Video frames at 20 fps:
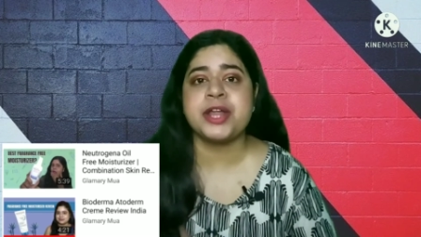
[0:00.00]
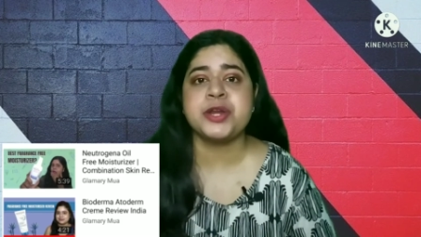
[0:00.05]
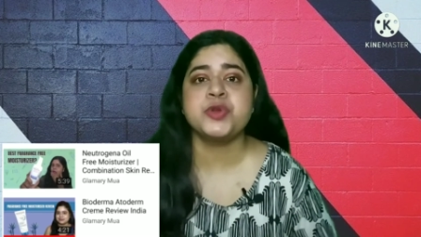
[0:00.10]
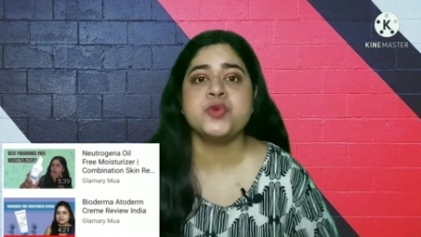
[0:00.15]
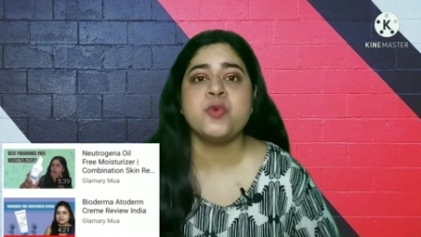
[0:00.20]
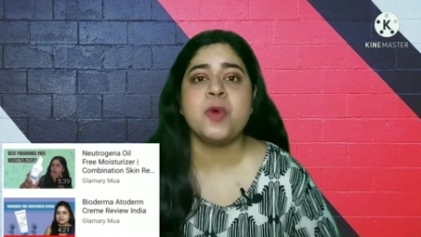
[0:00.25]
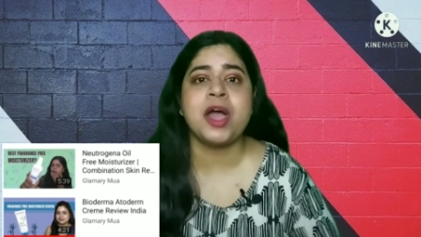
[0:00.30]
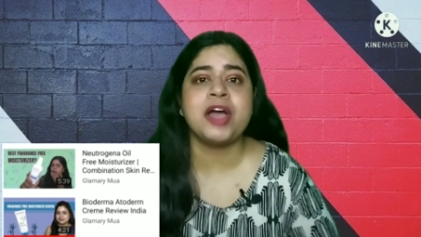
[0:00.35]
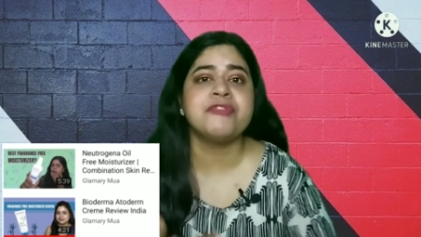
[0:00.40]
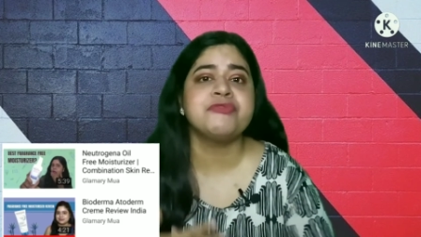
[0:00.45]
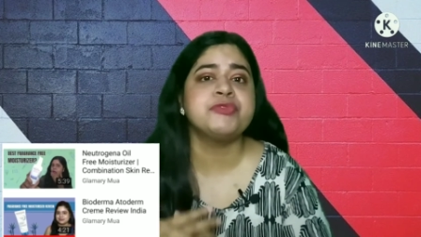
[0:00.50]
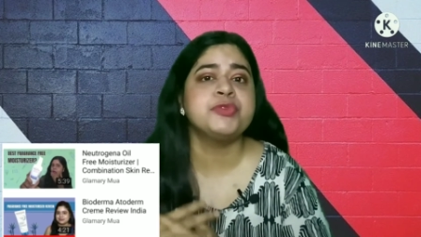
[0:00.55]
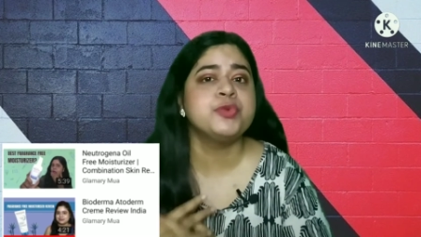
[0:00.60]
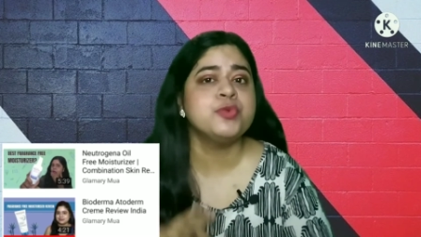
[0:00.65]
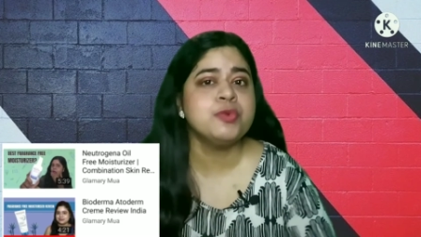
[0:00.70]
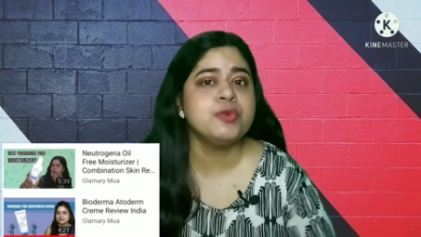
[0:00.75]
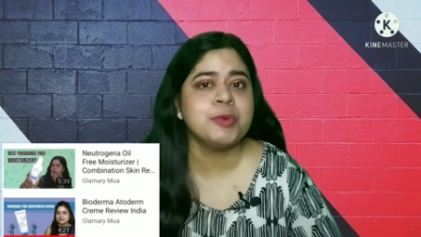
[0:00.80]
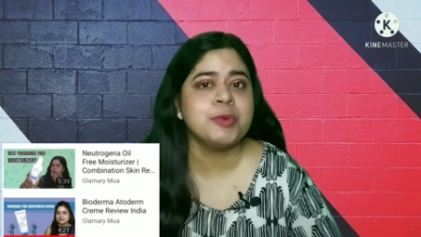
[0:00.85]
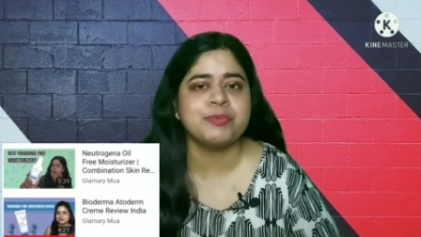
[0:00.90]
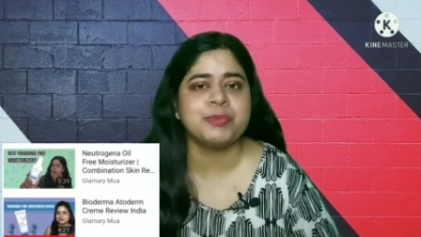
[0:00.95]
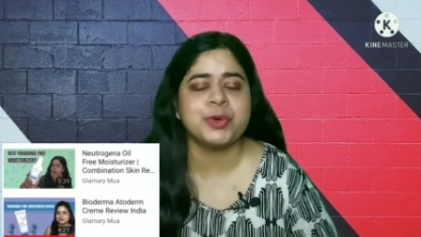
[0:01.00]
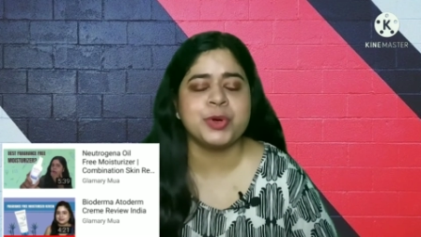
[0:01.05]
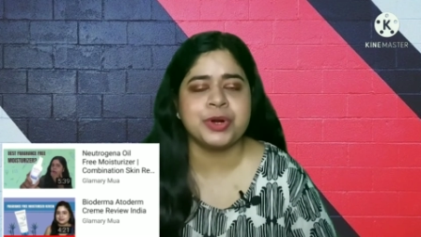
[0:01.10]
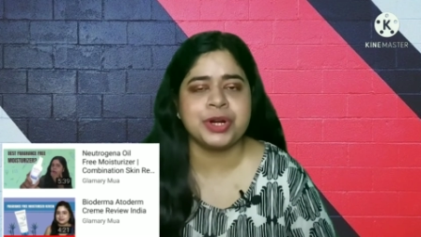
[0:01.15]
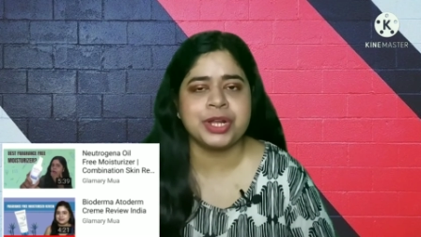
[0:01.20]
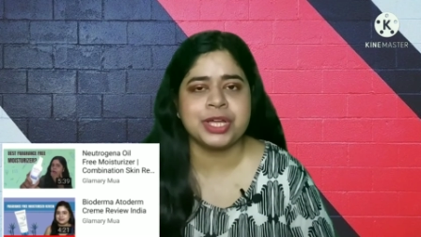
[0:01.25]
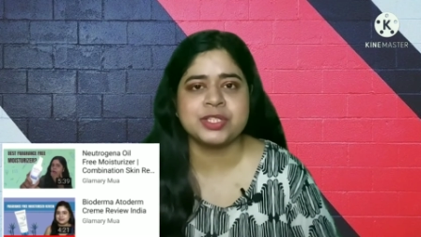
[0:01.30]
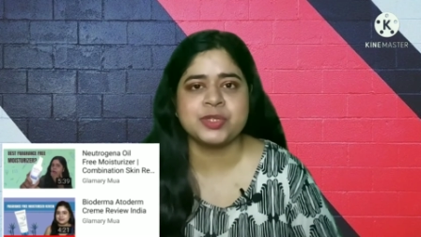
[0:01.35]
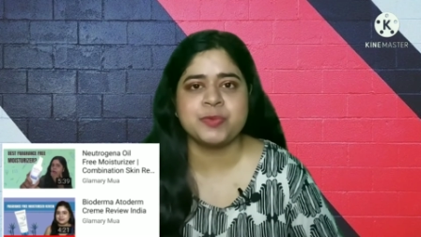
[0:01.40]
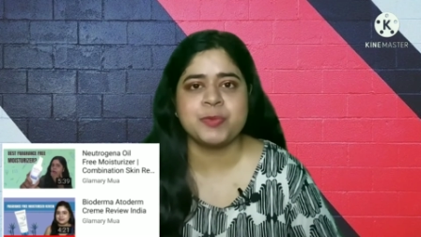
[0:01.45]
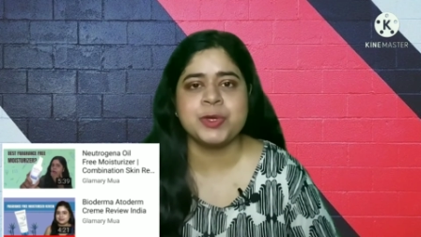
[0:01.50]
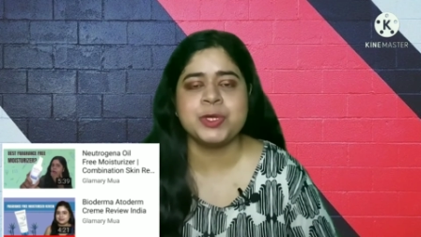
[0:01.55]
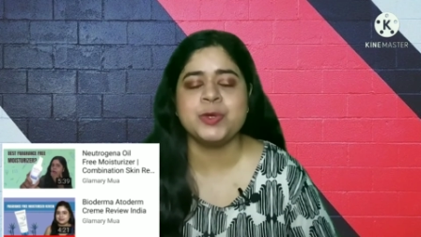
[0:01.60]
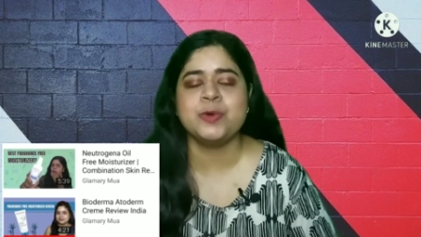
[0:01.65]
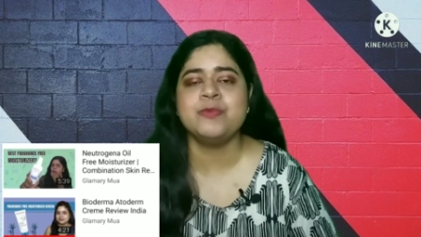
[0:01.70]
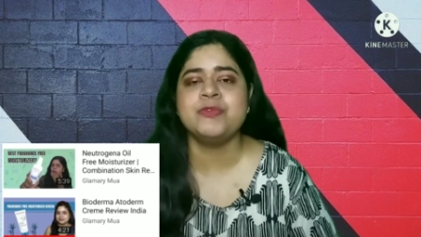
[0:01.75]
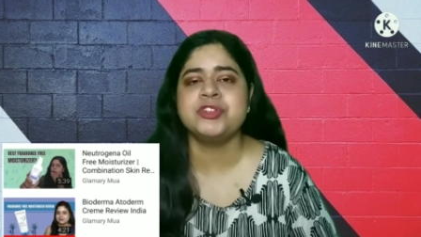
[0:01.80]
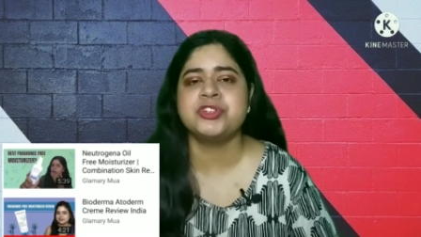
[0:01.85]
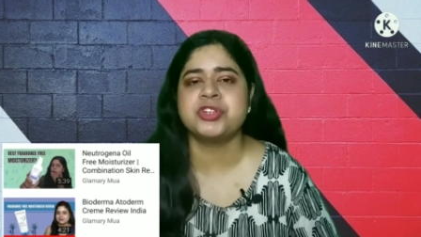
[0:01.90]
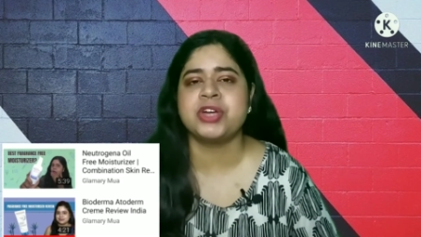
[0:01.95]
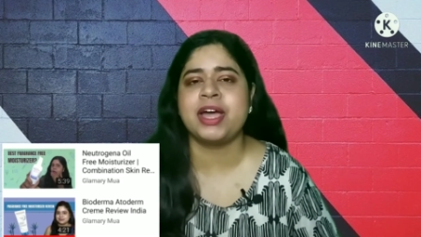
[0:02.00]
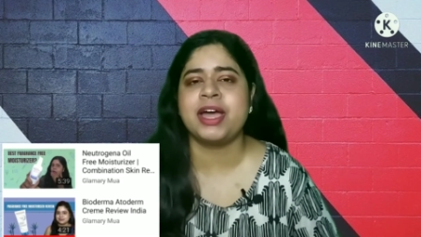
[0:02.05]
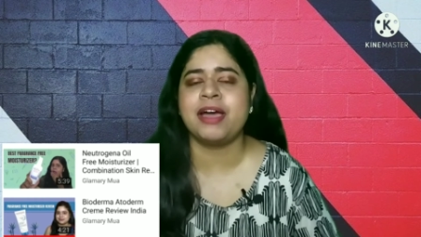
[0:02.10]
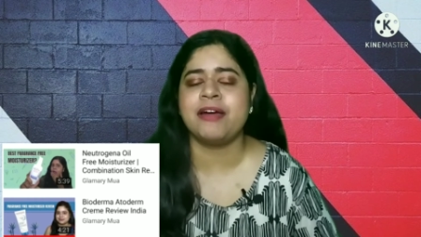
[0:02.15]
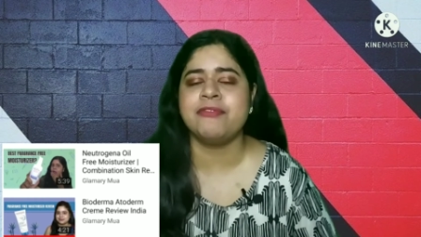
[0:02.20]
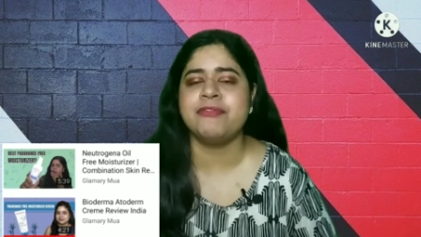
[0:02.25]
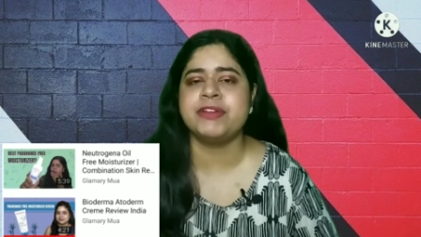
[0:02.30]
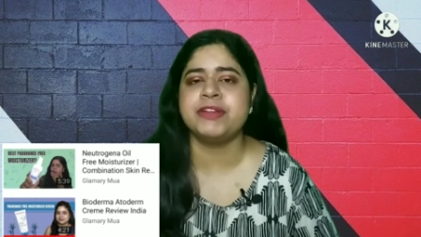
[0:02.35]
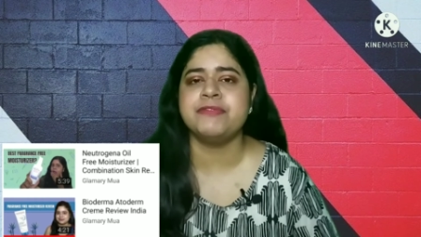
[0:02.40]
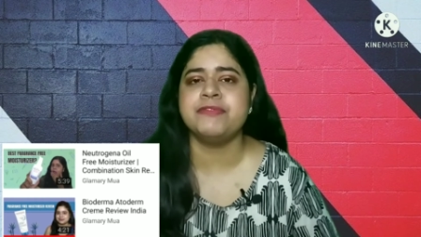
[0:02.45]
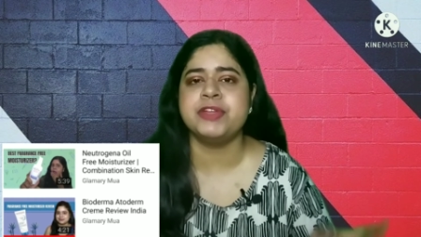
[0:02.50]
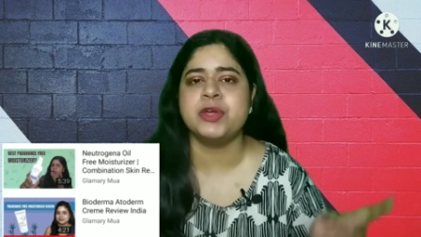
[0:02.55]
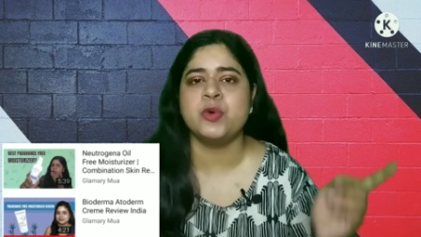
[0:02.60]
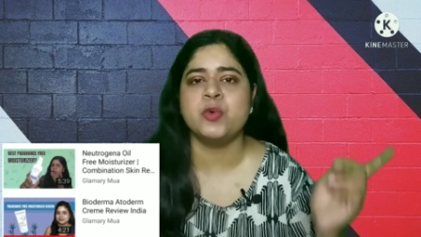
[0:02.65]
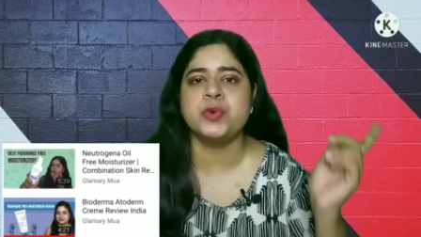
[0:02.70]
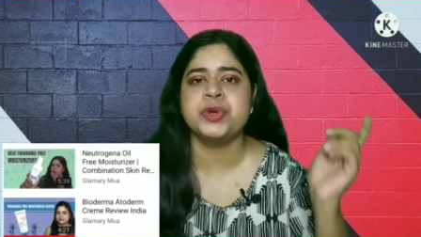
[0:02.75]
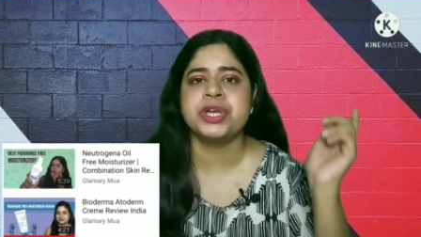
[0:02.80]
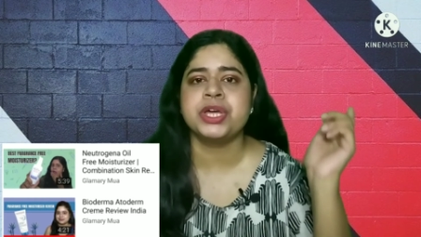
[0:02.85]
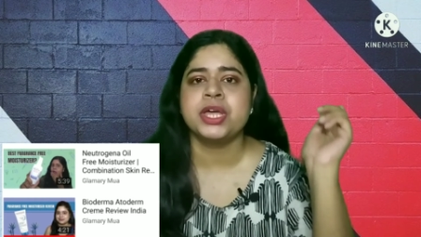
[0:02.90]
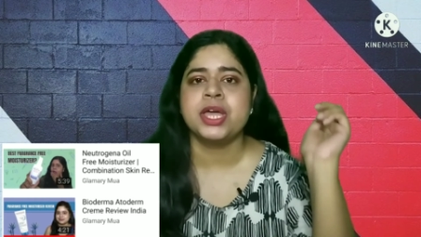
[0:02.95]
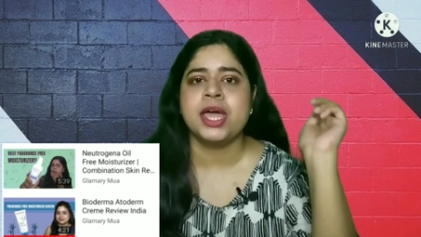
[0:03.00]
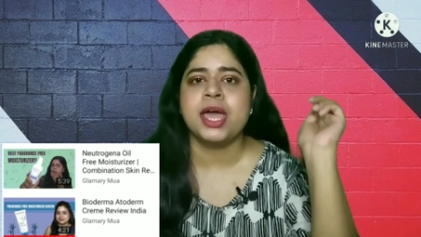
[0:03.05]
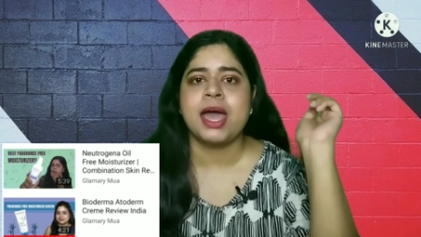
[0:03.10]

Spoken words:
I do have two more products for you which I have reviewed,